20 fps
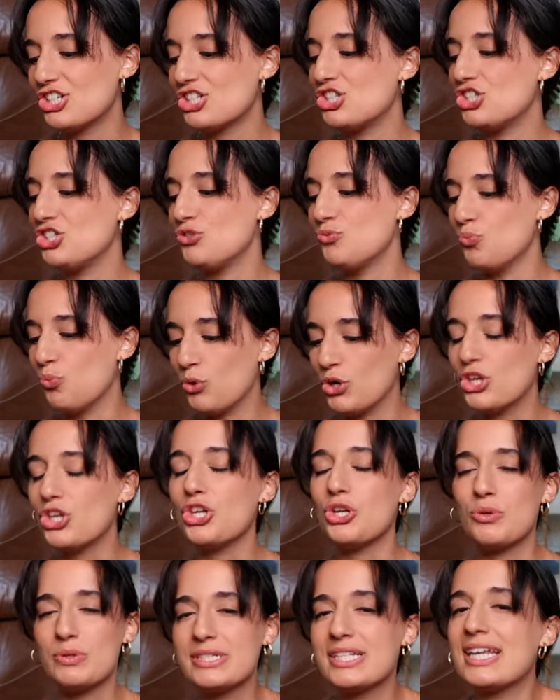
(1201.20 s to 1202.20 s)
just
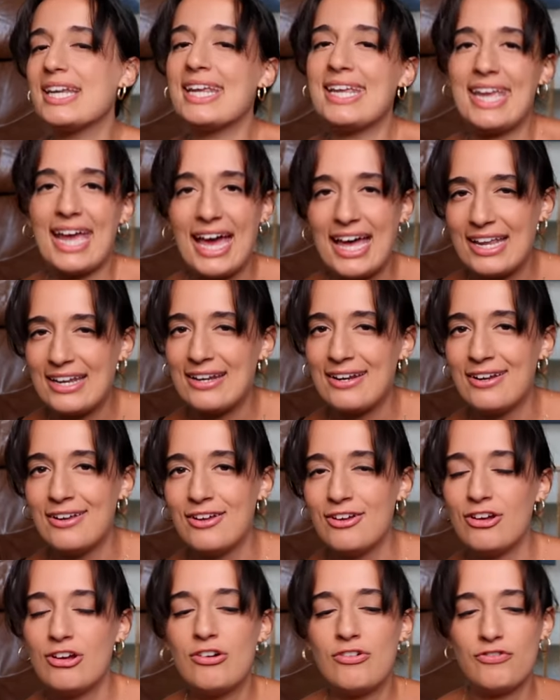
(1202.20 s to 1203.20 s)
wouldn't use it again
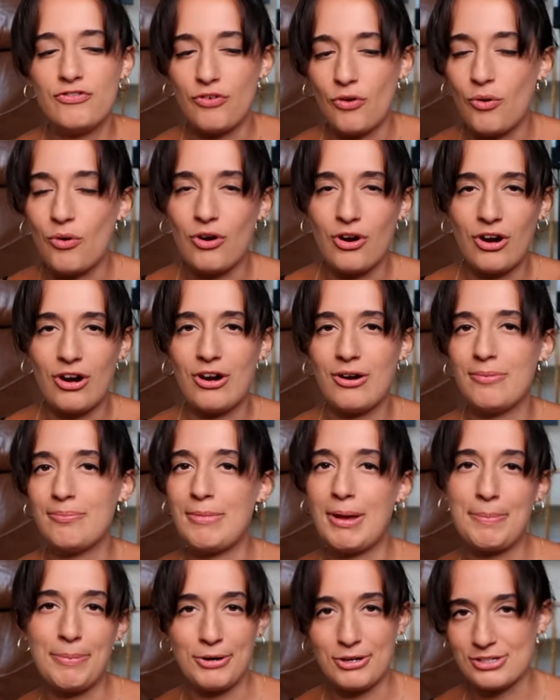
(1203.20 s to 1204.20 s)
for
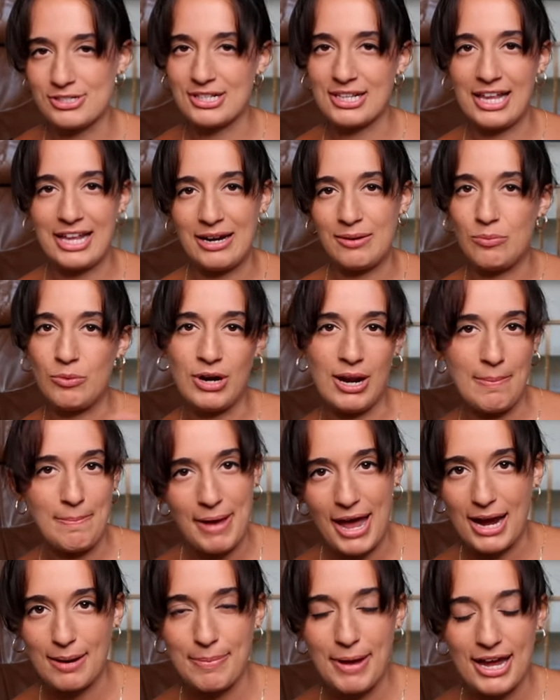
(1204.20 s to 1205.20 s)
my personal item when I'm
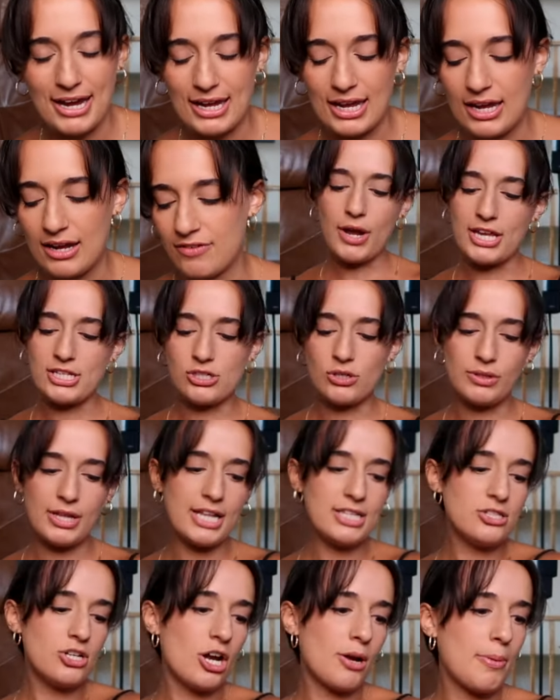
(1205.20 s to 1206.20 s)
backpacking. Okay, so
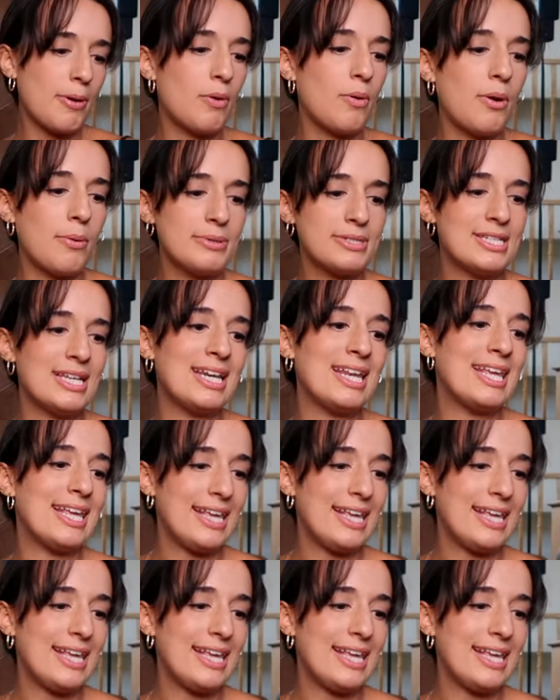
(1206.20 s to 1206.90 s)
let's talk about what was in